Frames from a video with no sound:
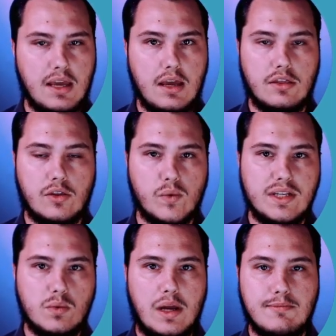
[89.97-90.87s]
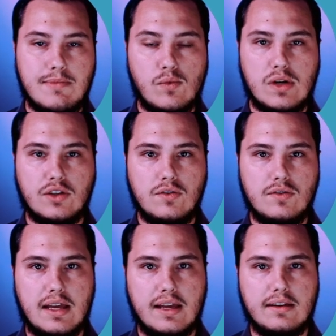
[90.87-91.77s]
The reason why you might want to do
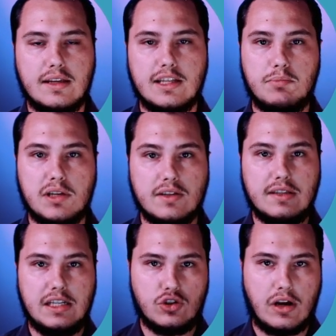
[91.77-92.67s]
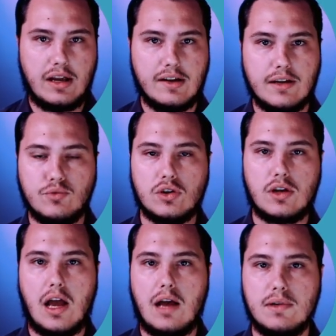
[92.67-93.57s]
that is because these trigrams are
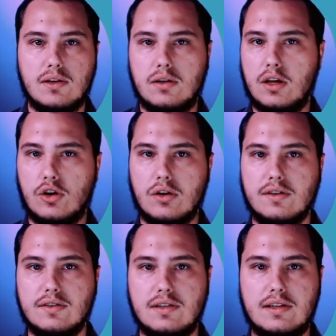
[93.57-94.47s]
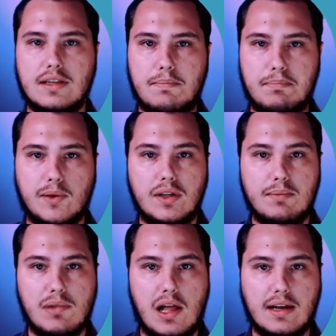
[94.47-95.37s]
common occurrences and
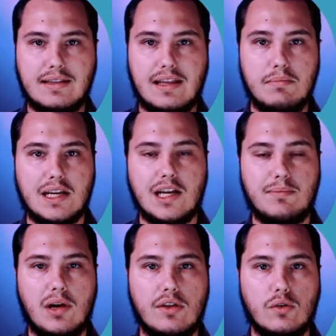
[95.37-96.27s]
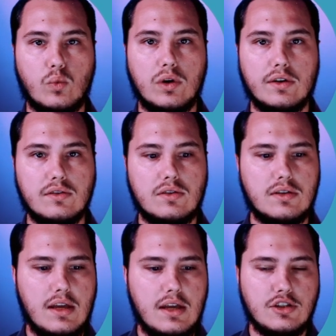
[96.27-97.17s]
building blocks that make up other words.
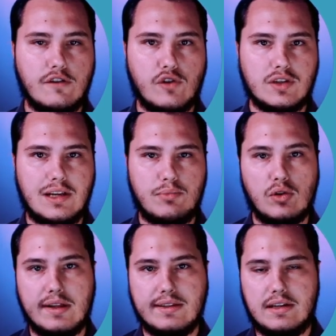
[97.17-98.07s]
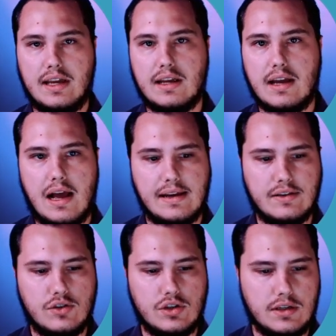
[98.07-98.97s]
So, for example, let's take
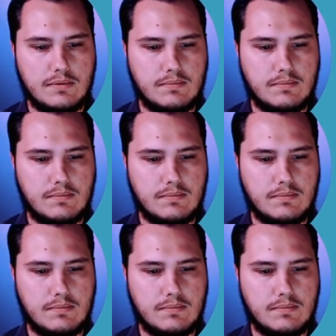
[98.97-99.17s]
ING.